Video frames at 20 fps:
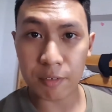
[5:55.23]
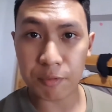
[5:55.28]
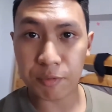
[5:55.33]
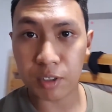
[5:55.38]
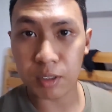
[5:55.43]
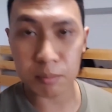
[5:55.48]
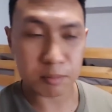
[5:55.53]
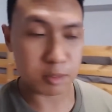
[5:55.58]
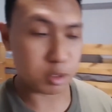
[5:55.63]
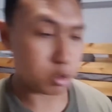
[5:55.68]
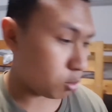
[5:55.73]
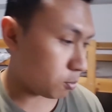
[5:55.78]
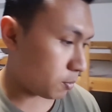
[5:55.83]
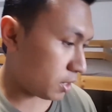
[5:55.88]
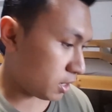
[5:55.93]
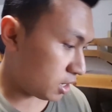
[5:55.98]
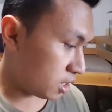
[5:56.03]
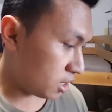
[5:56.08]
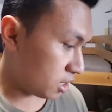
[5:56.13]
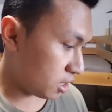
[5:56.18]
and I filmed
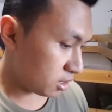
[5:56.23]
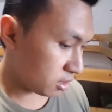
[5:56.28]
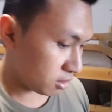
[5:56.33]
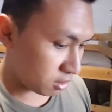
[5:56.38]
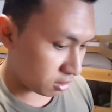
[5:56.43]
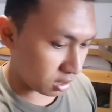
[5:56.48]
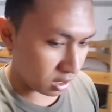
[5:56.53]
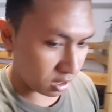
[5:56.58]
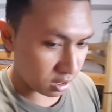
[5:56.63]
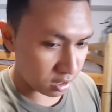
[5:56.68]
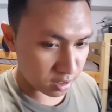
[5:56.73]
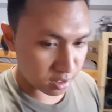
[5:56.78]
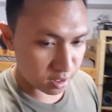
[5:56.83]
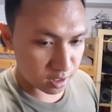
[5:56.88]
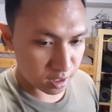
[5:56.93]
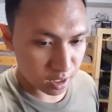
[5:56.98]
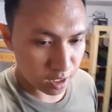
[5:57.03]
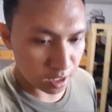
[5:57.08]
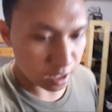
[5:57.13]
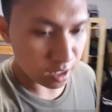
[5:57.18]
so many
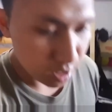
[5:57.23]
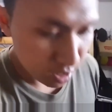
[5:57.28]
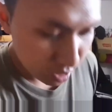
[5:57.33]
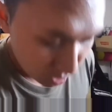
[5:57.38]
things